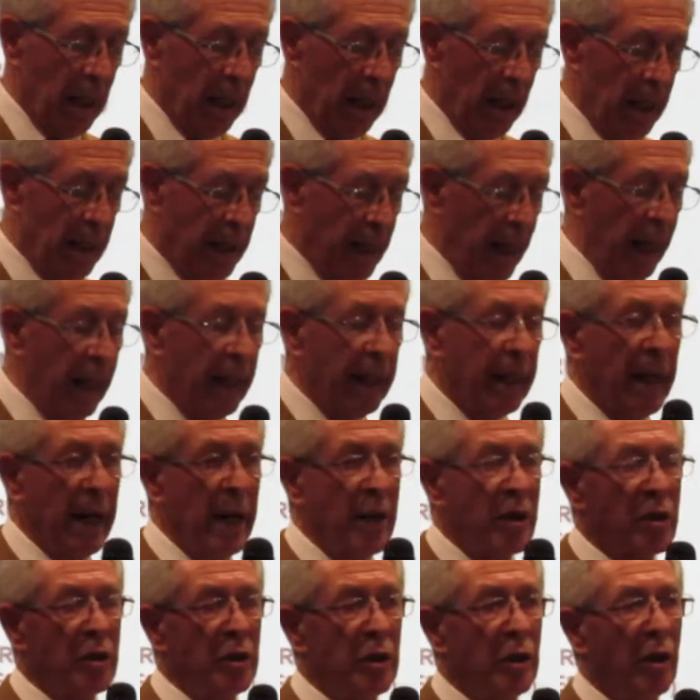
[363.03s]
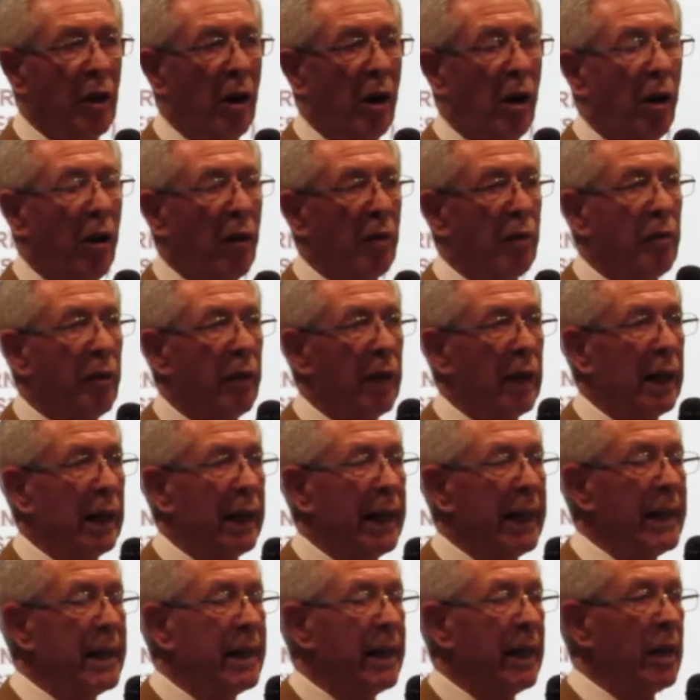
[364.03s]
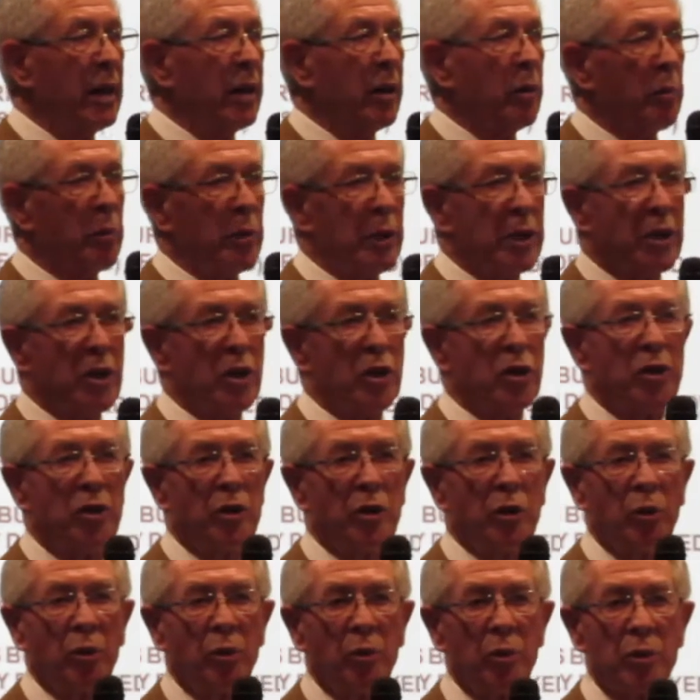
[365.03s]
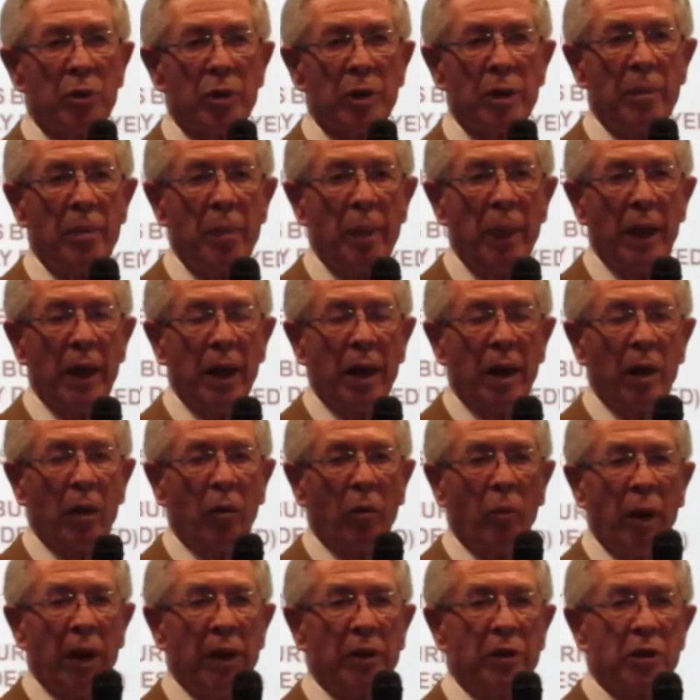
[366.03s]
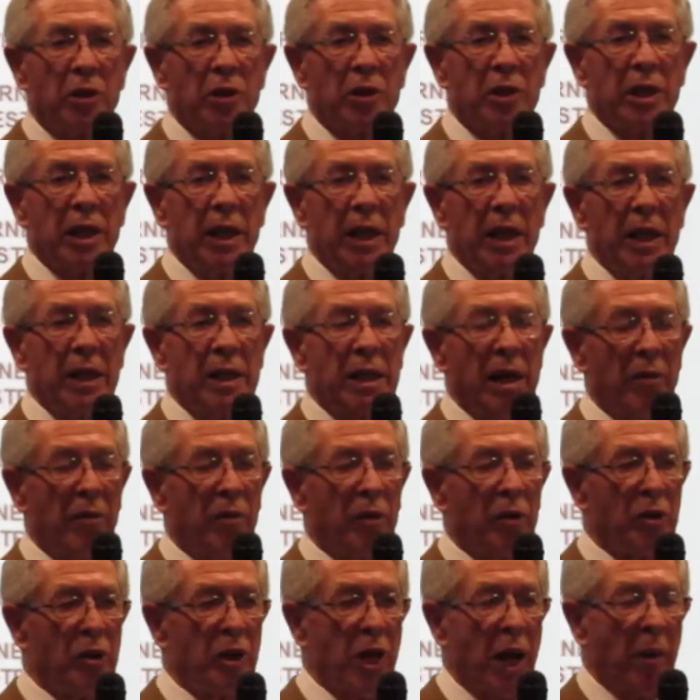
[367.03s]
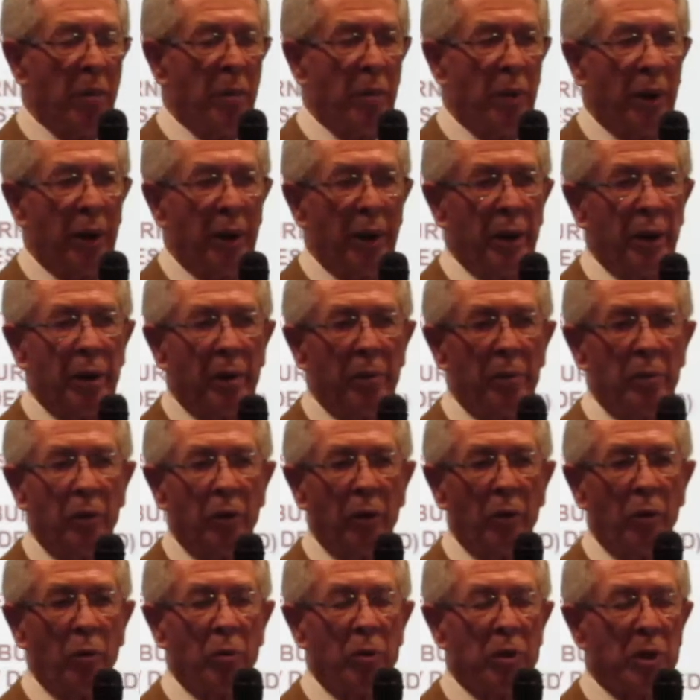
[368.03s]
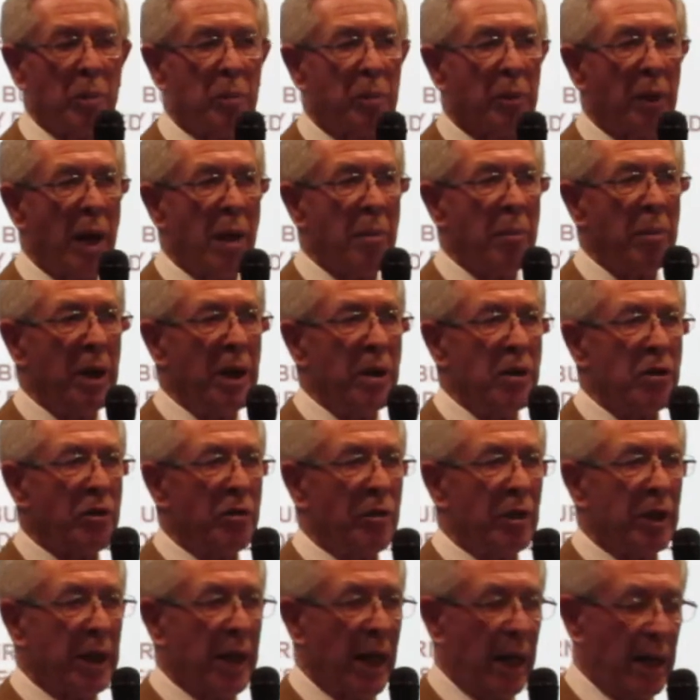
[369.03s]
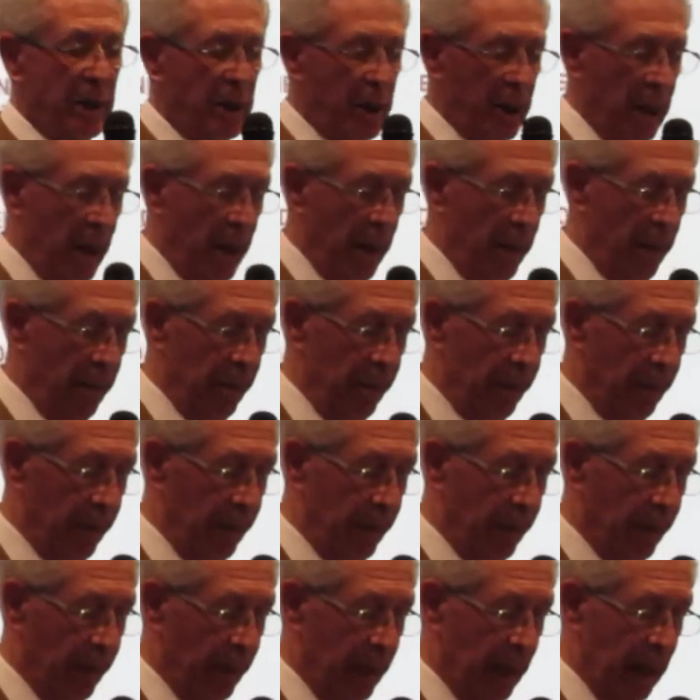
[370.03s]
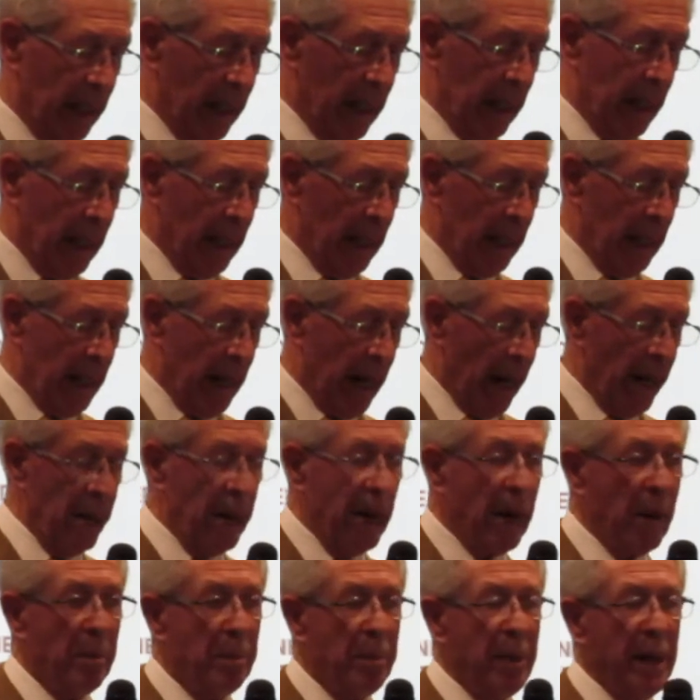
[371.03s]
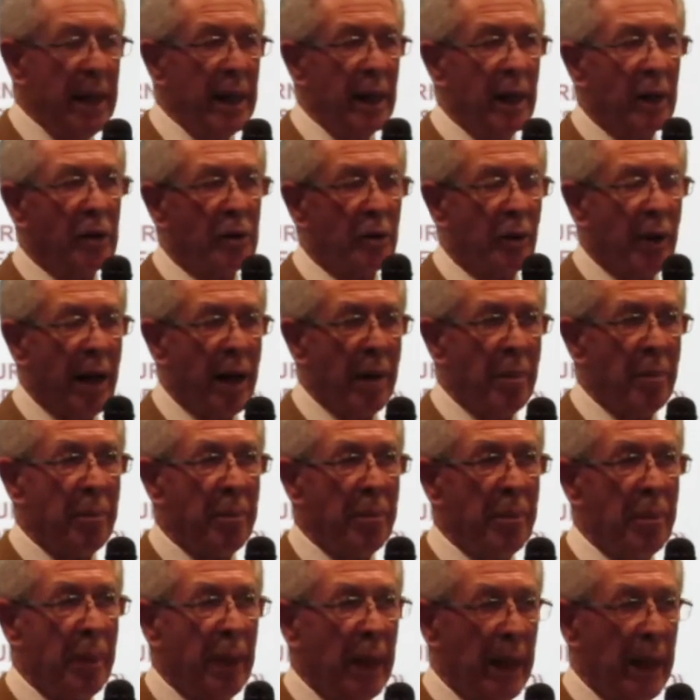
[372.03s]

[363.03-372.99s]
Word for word: a delegation of leading British Jews went to see Neville Chamberlain, who was the Prime Minister at that time, and they appealed to him,